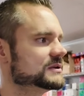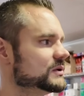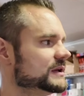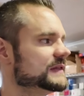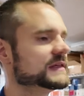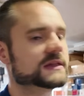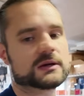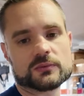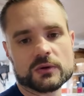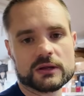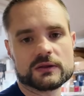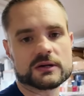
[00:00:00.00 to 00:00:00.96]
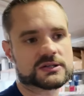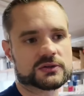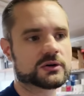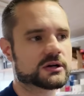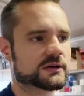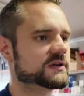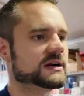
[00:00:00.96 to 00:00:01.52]
only thing that really looks
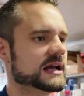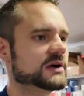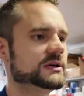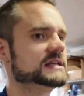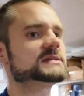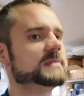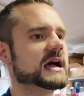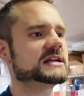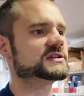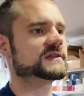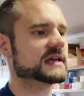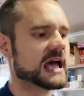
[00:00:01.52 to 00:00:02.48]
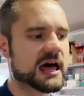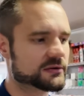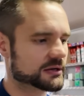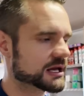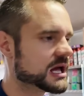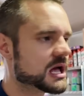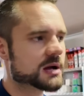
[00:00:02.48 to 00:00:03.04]
lucrative right now is Magic the Gathering.